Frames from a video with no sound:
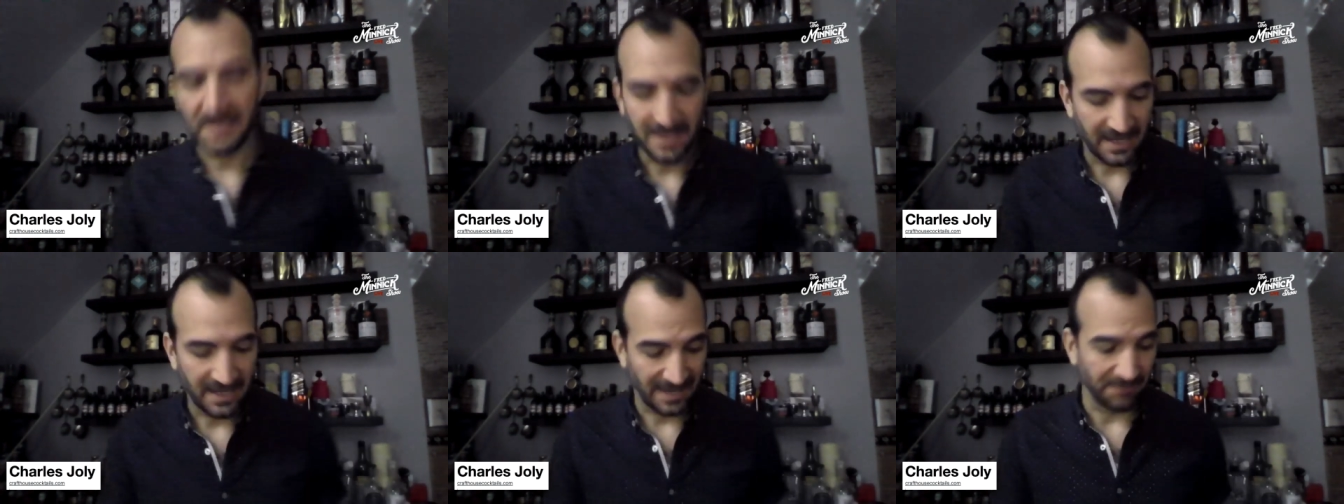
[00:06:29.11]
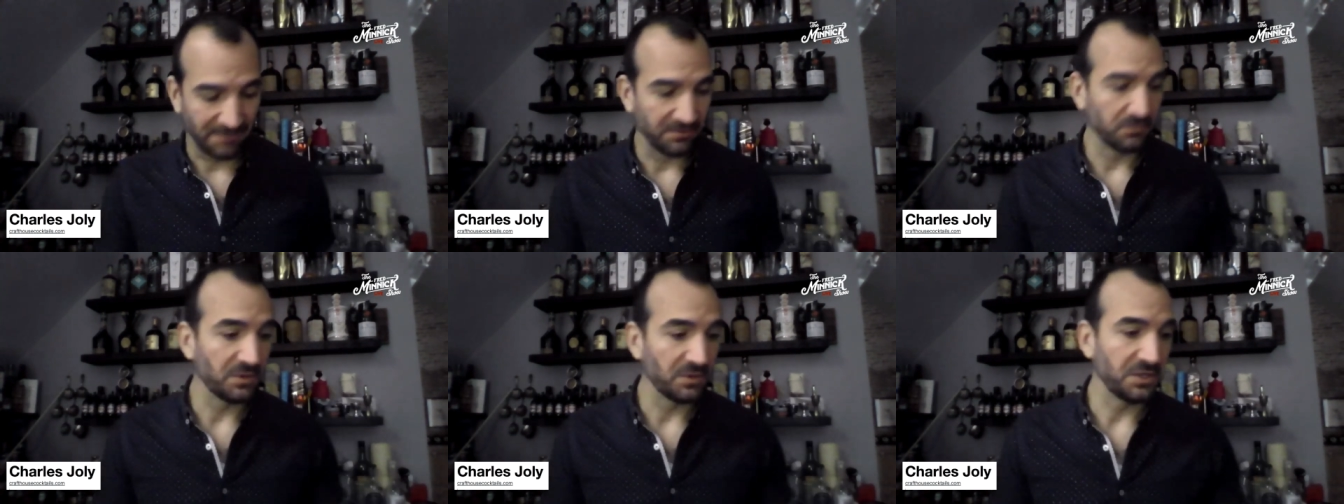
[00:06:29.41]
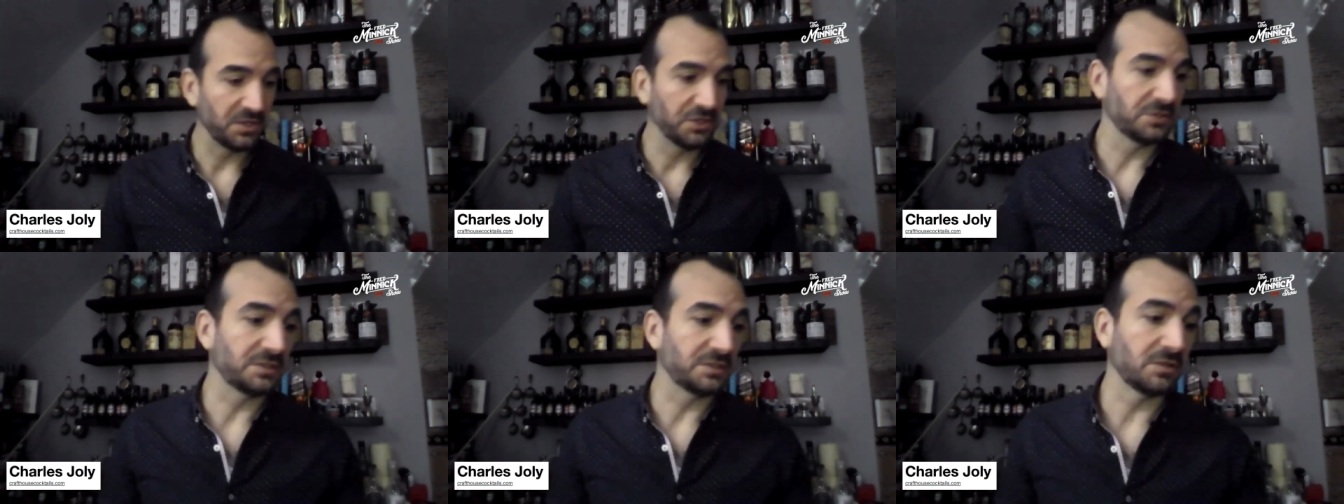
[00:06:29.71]
have it when
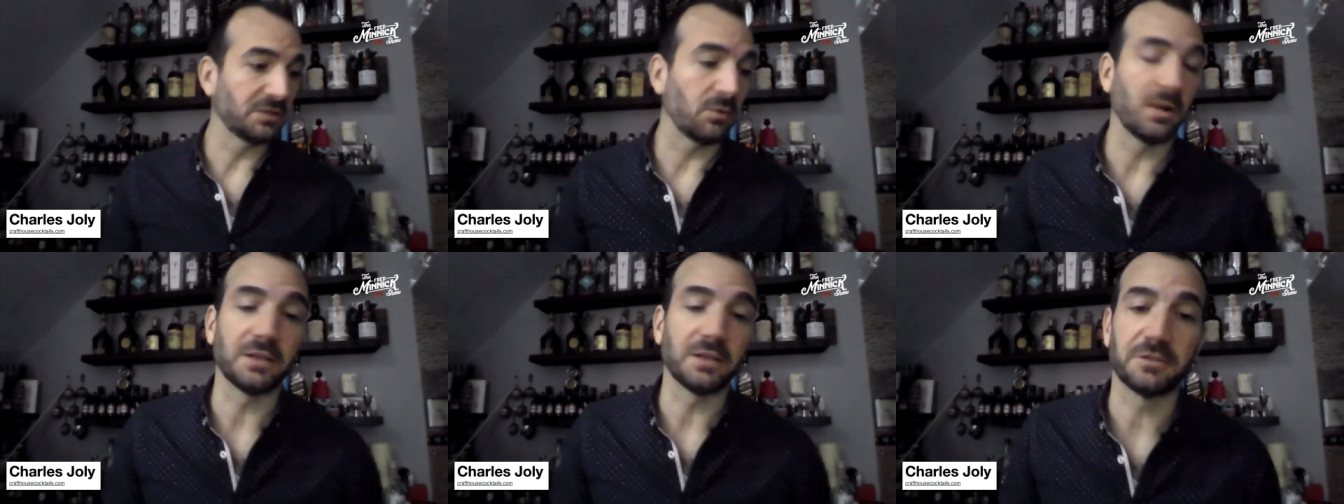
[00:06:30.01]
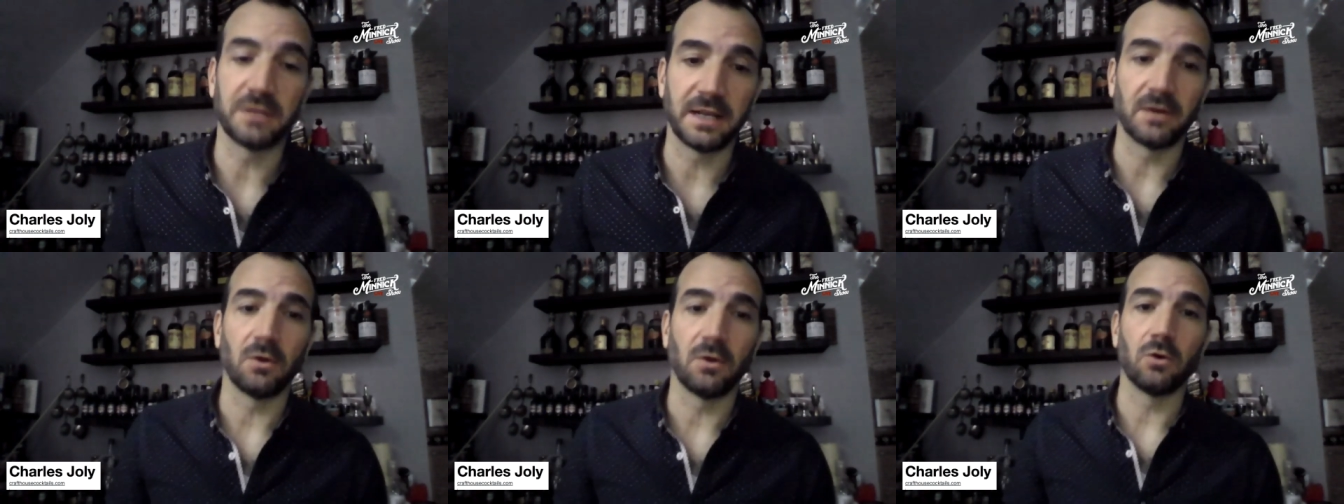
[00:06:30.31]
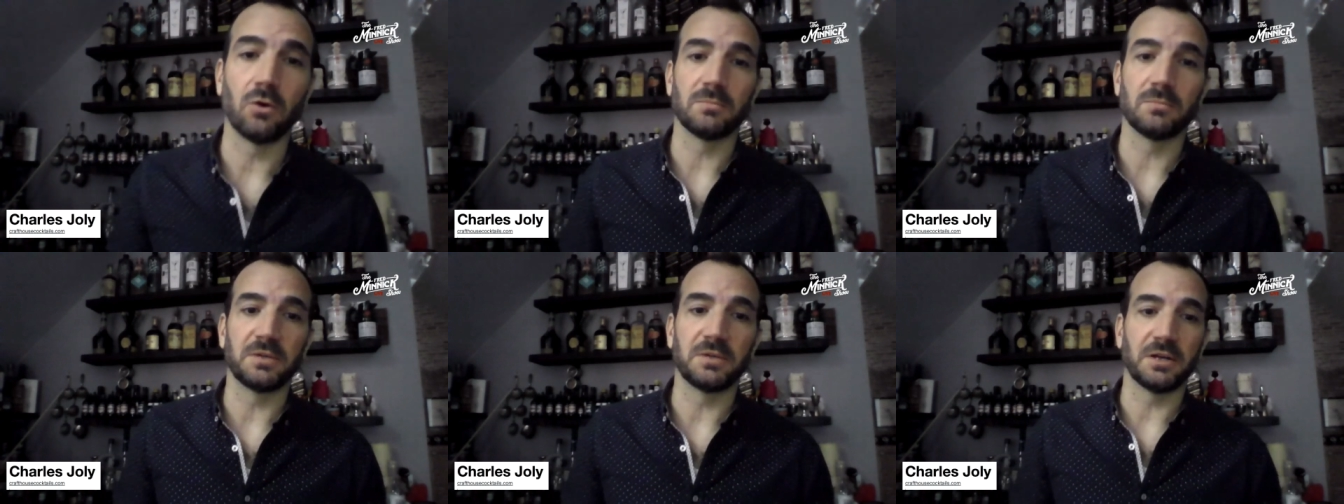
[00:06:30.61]
you're sequestered at
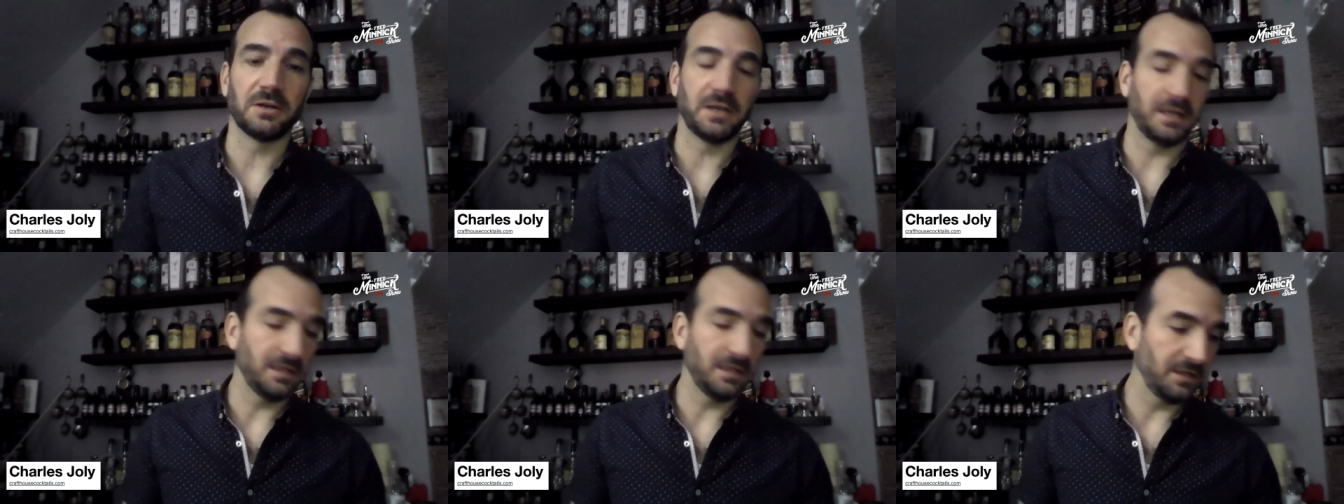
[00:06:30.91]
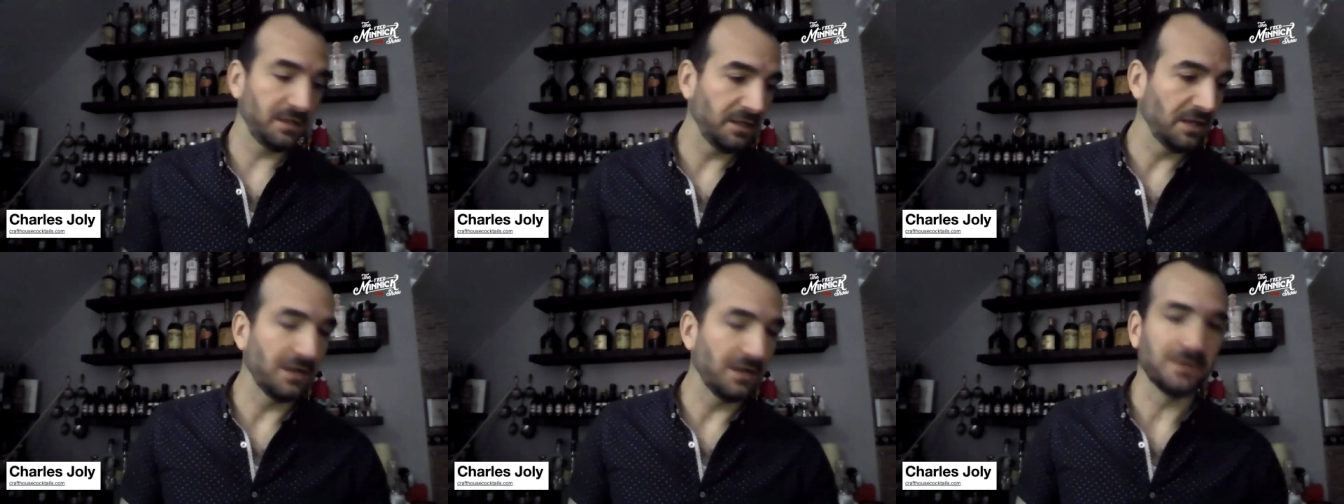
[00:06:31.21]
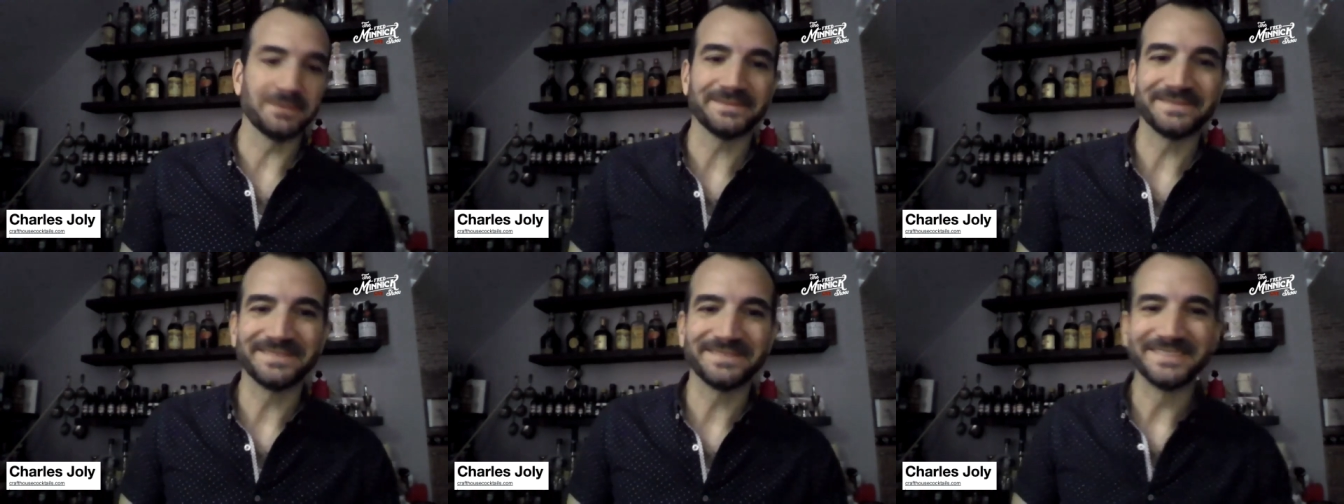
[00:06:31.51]
home during
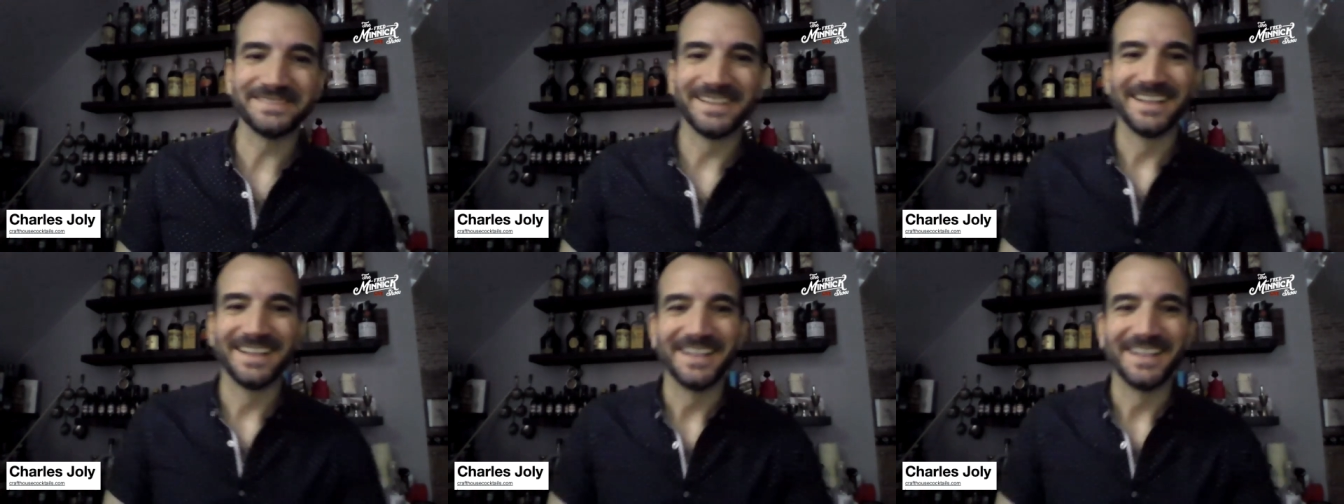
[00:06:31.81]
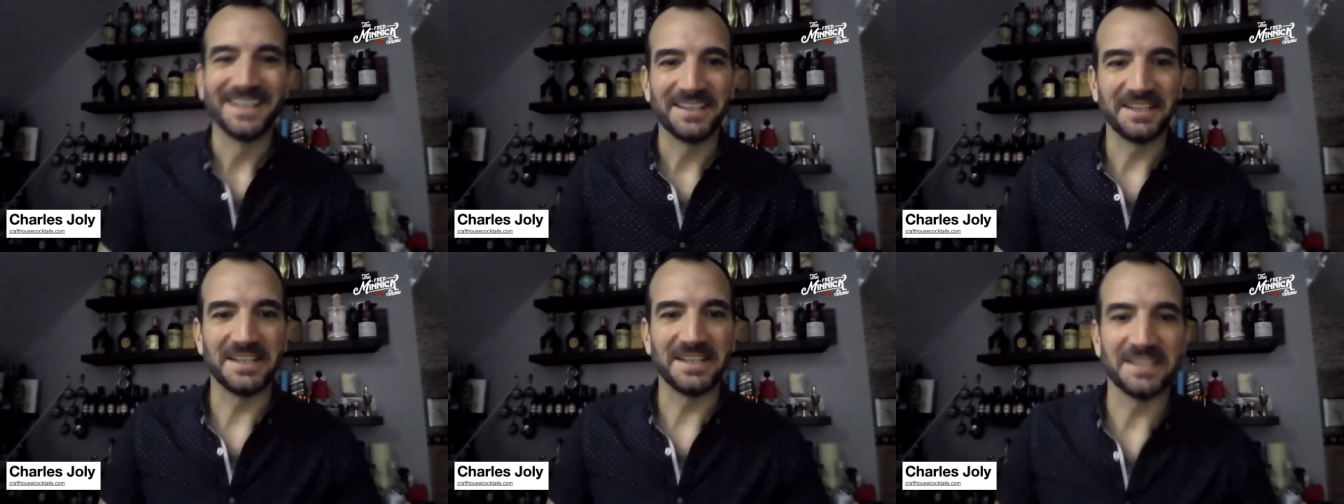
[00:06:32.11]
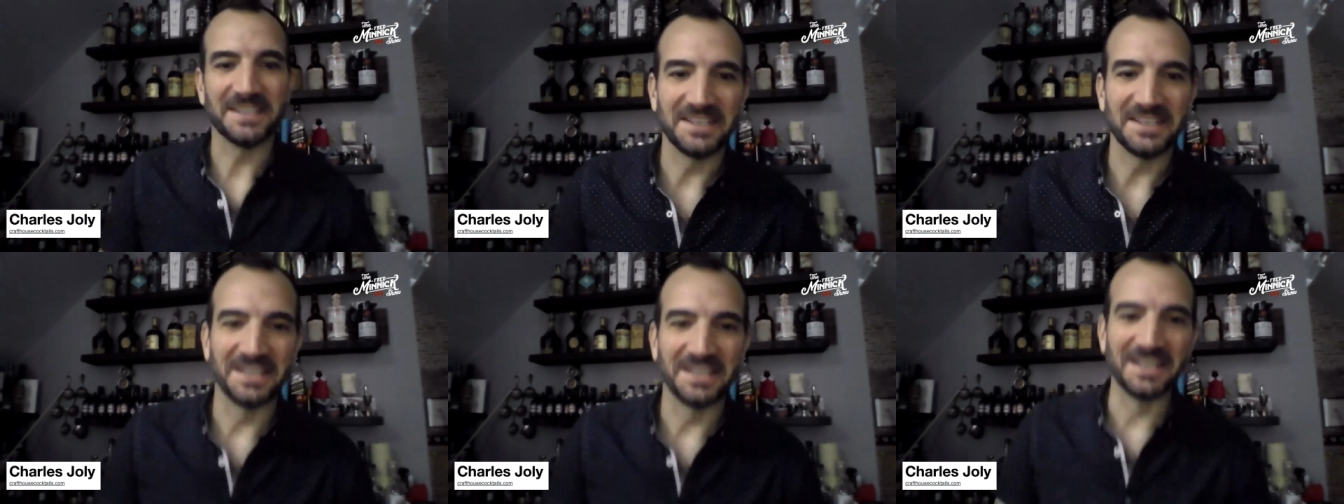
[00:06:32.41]

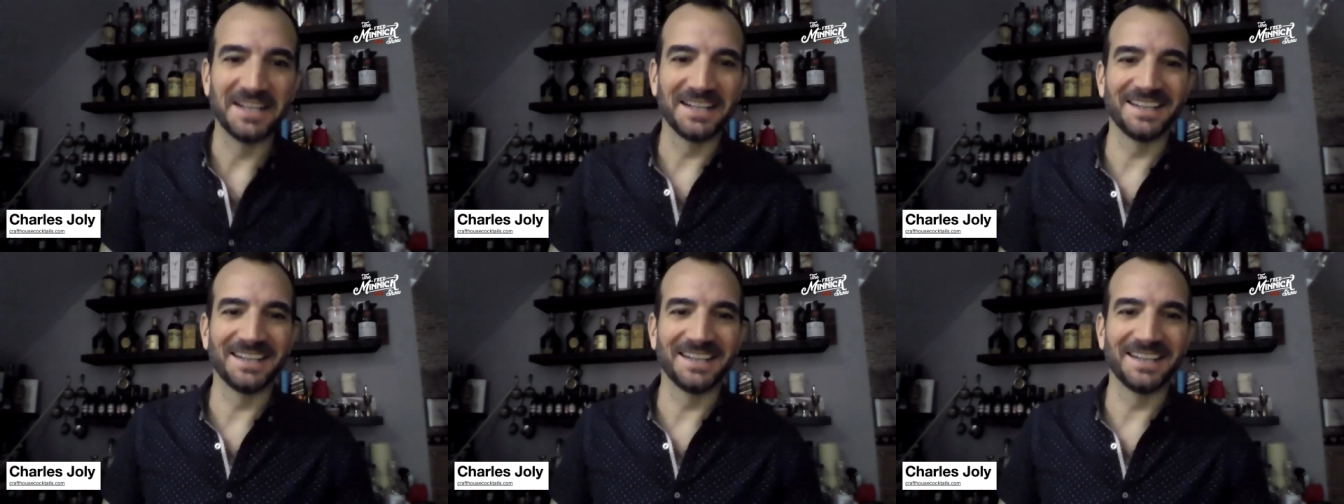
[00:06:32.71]
right.